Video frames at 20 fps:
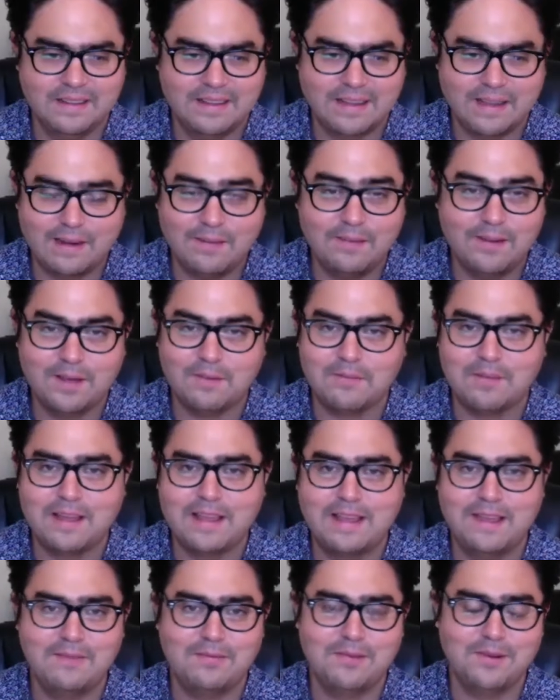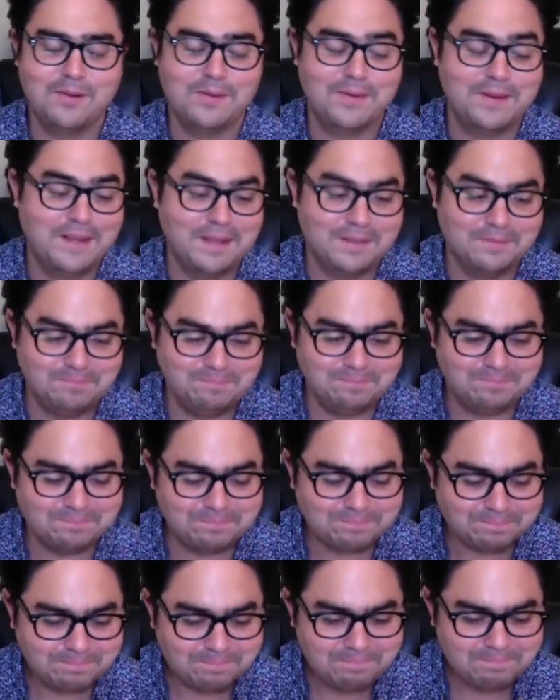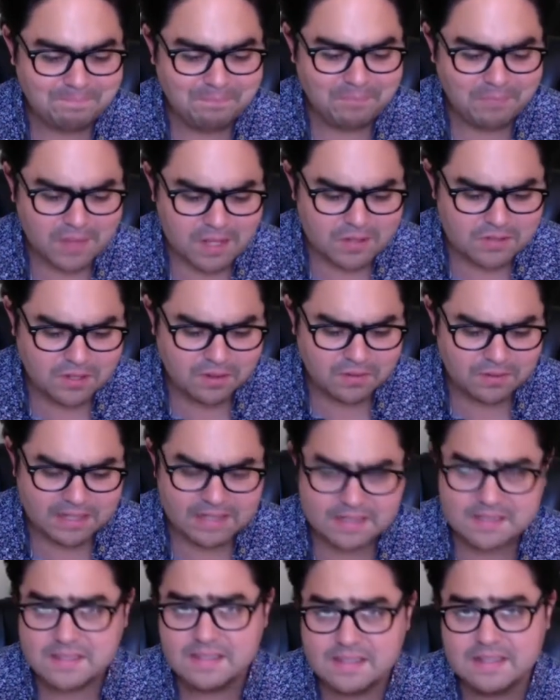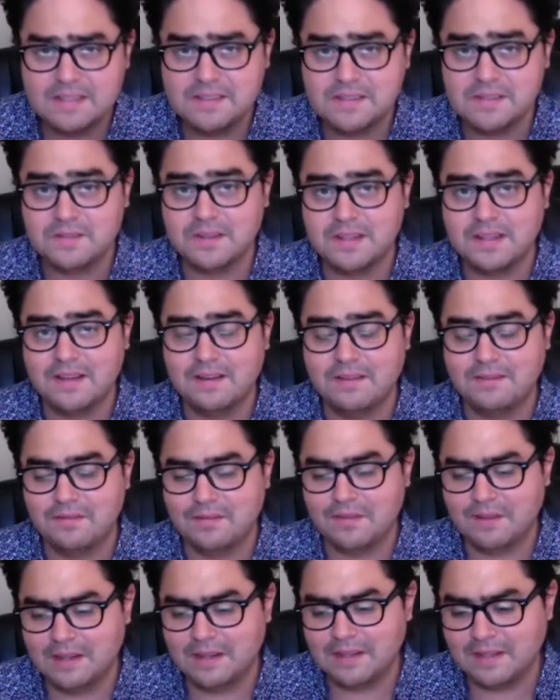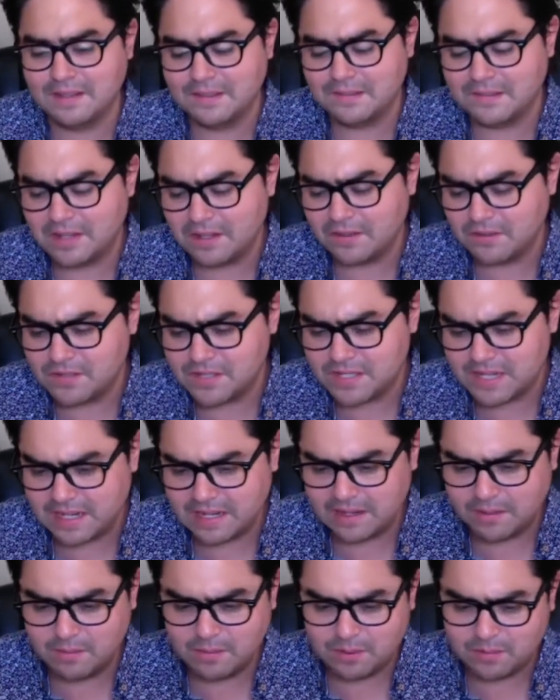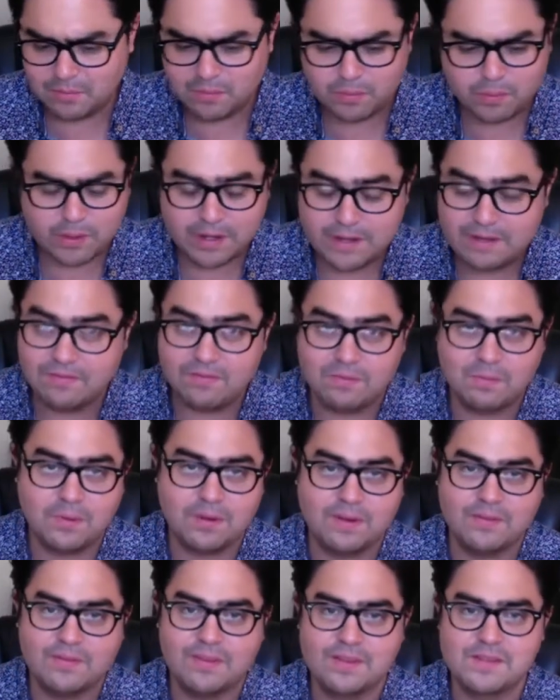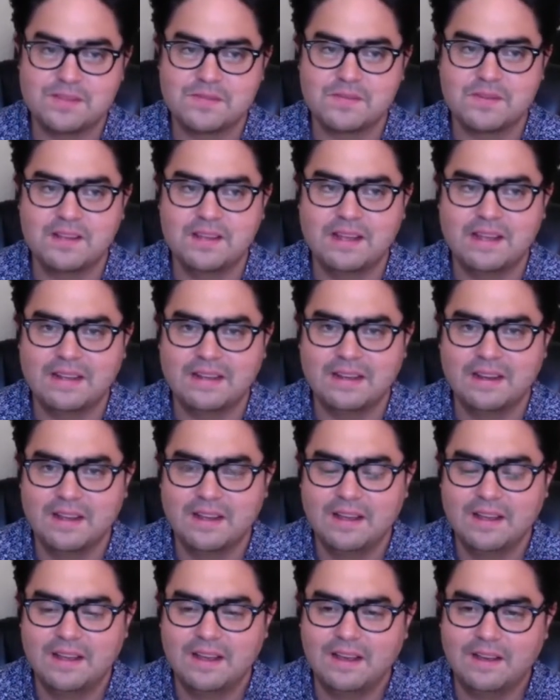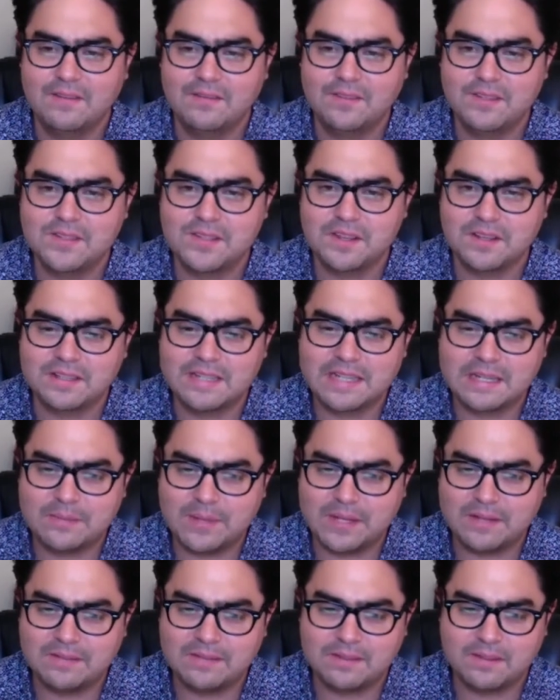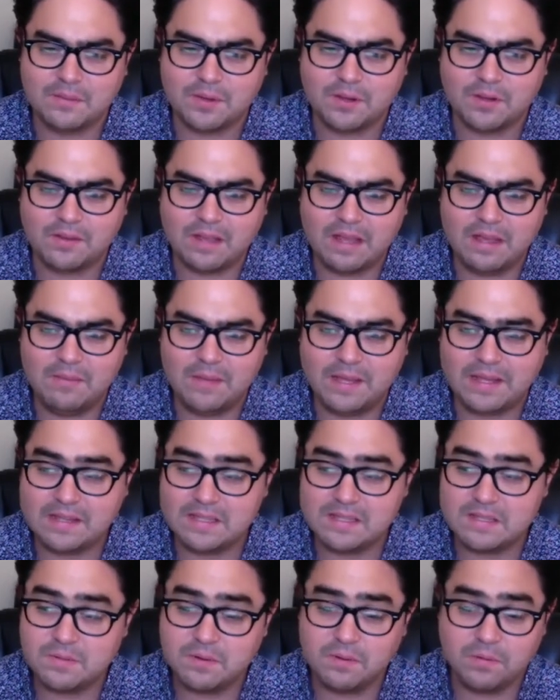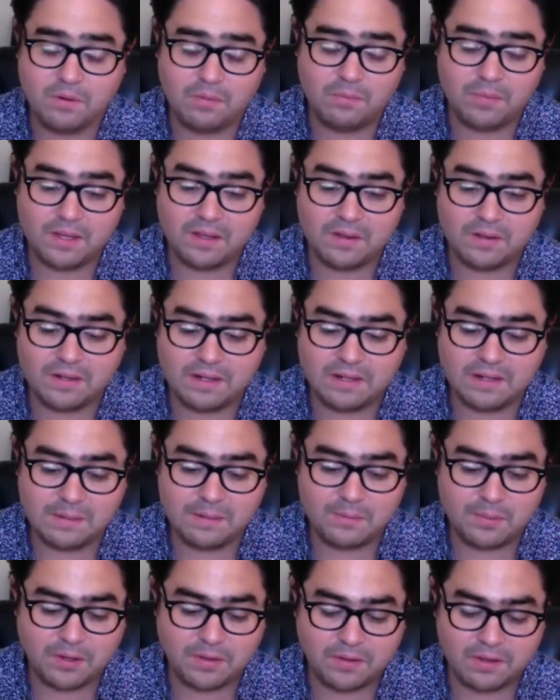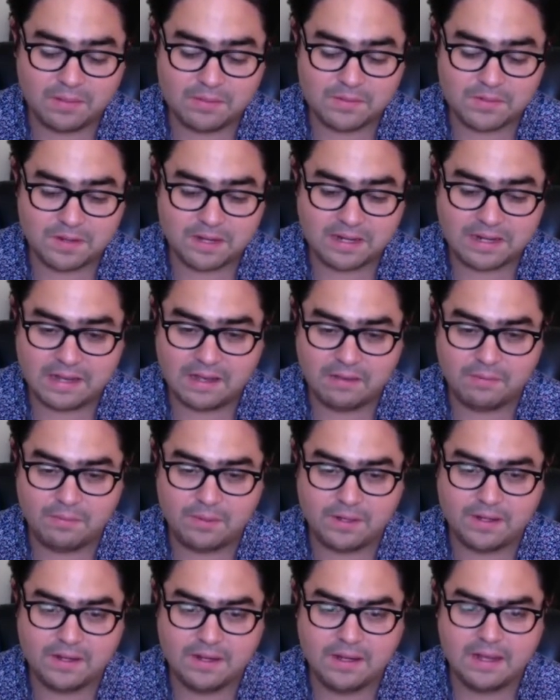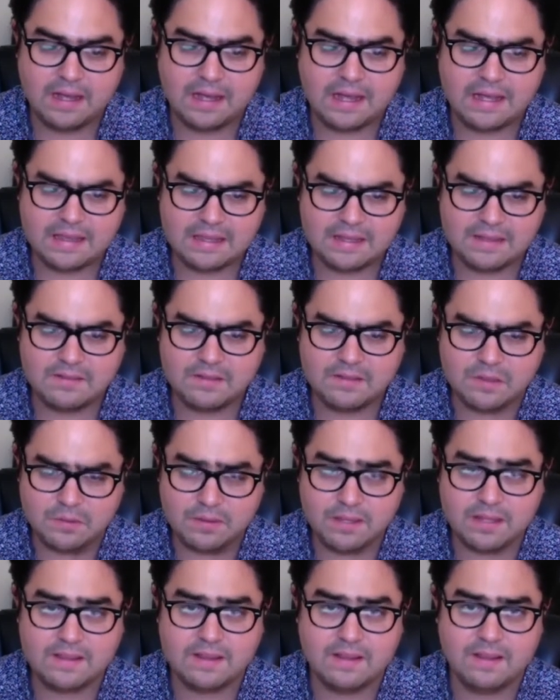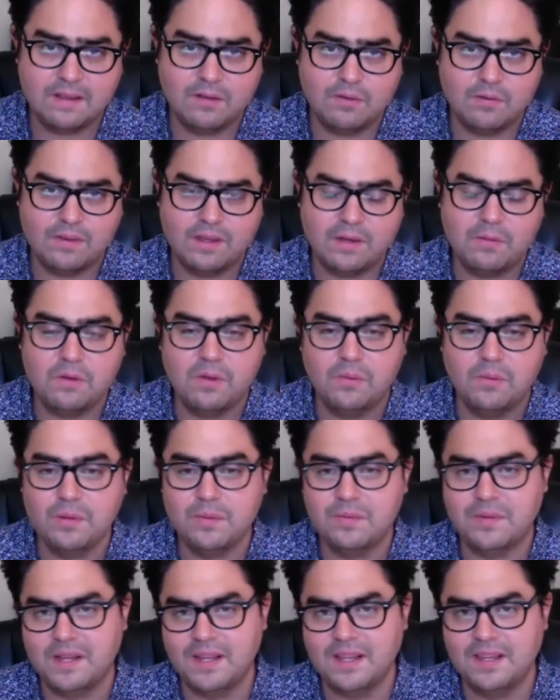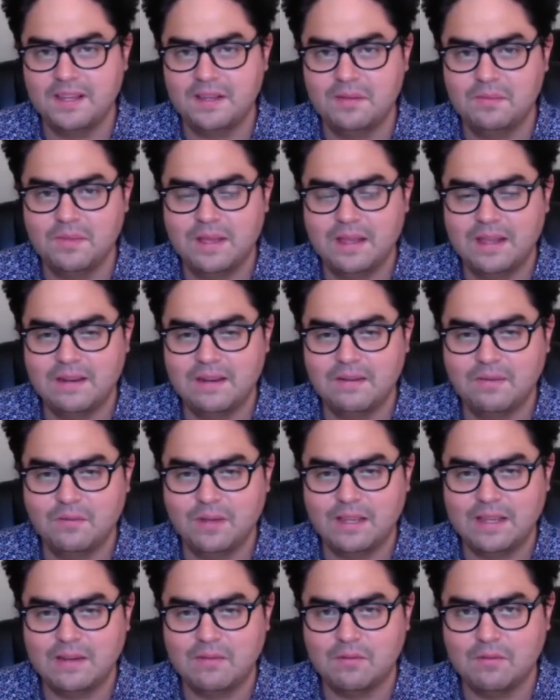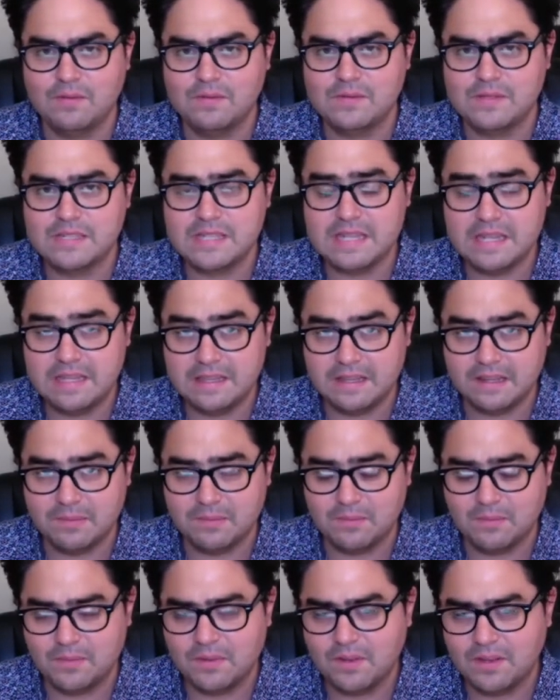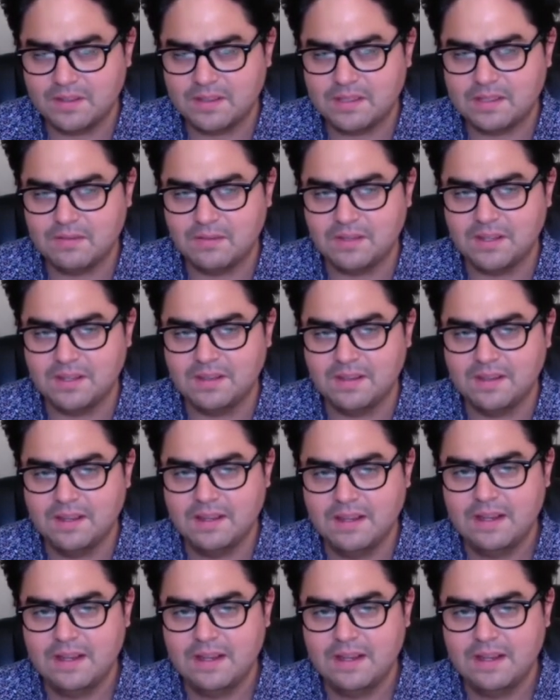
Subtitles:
I don't know. I can't figure it out. So that's the history of Dodger Stadium, a brief history, and of the song "Take Me Out to the Ball Game." I guess we won't be going to any ball games right now, but I do think they will be playing them, and we can see them on TV.